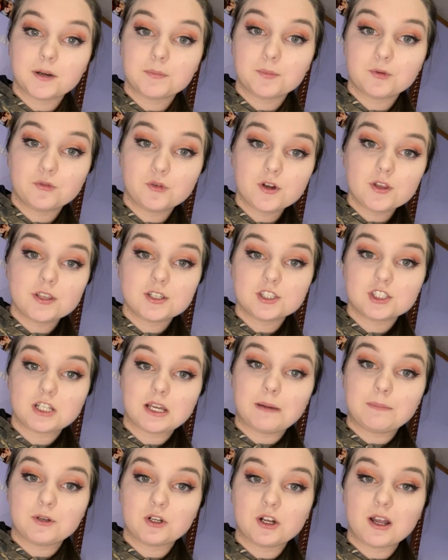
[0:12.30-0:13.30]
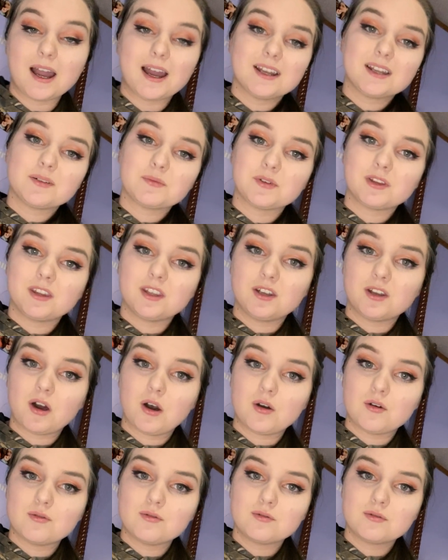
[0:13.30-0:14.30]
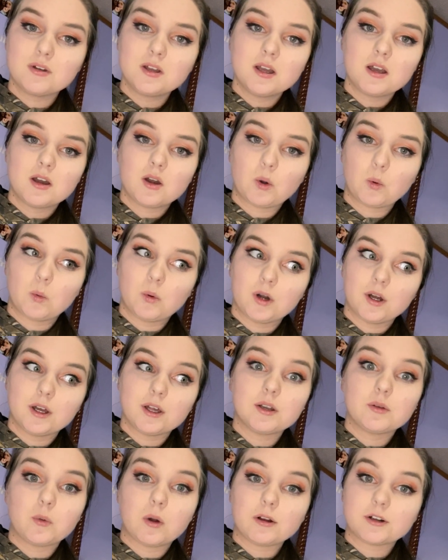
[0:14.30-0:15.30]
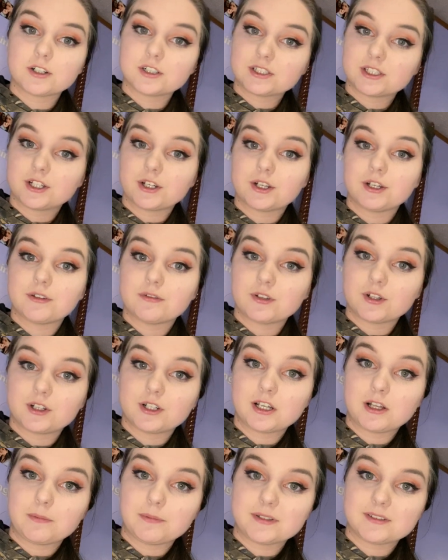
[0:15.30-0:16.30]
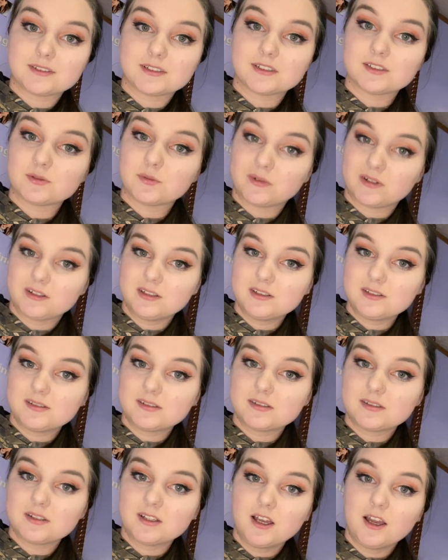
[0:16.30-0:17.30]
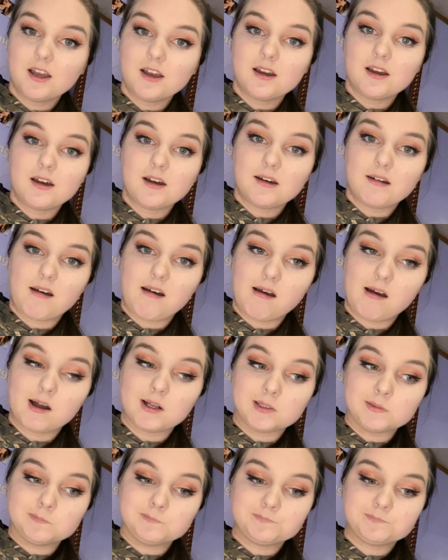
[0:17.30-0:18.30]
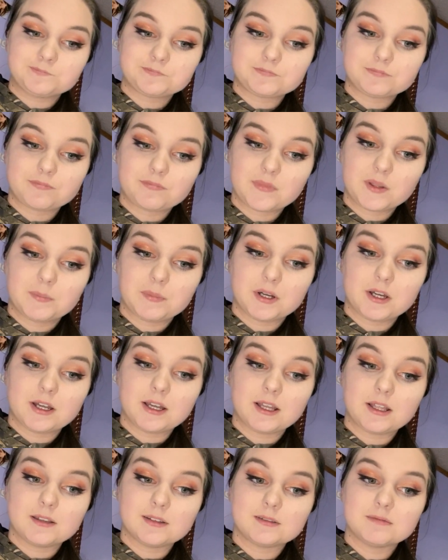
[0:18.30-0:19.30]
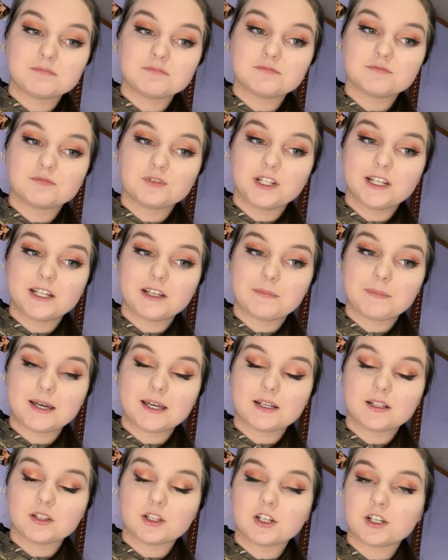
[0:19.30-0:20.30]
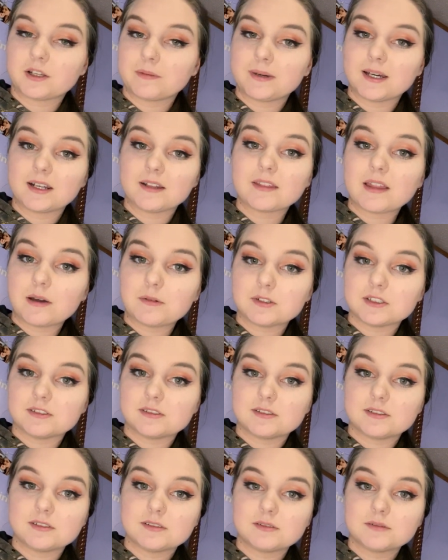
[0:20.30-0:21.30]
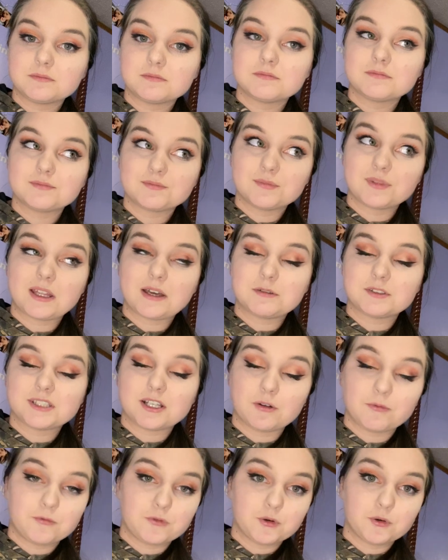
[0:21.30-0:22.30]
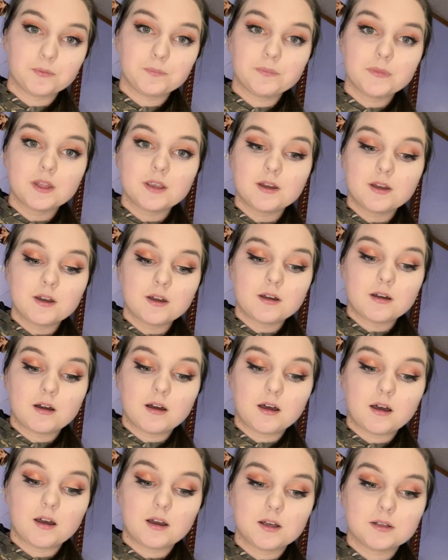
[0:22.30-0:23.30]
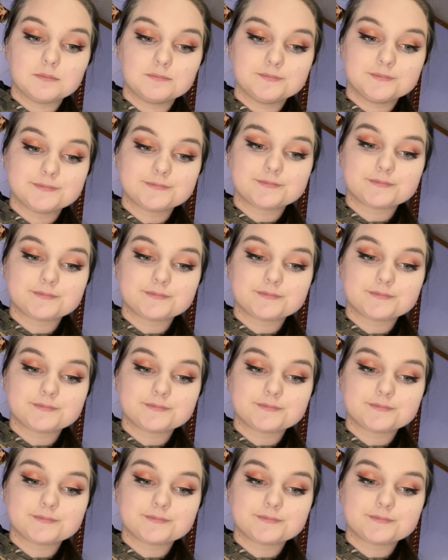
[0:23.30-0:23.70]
Before this chapter, I didn't really know what Walker's theory of learned helplessness was, but reading about it, learning about it, that was helpful. I